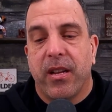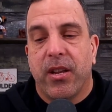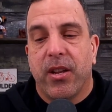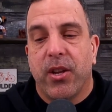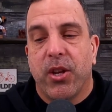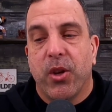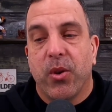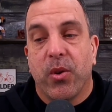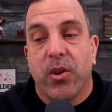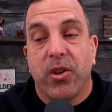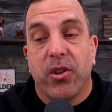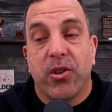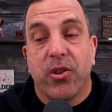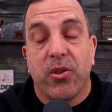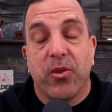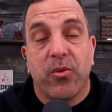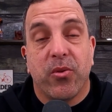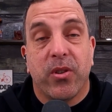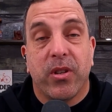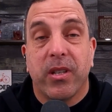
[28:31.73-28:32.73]
you can
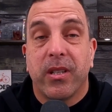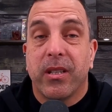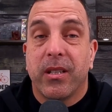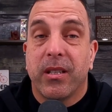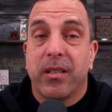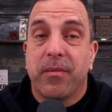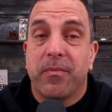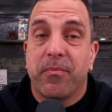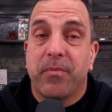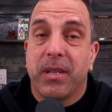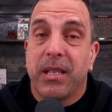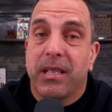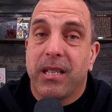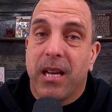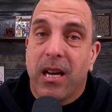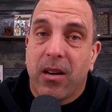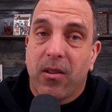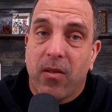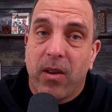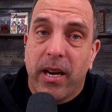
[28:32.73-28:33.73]
do good, but
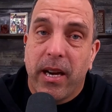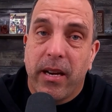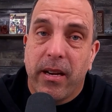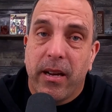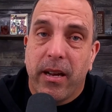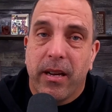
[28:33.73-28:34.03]
not great.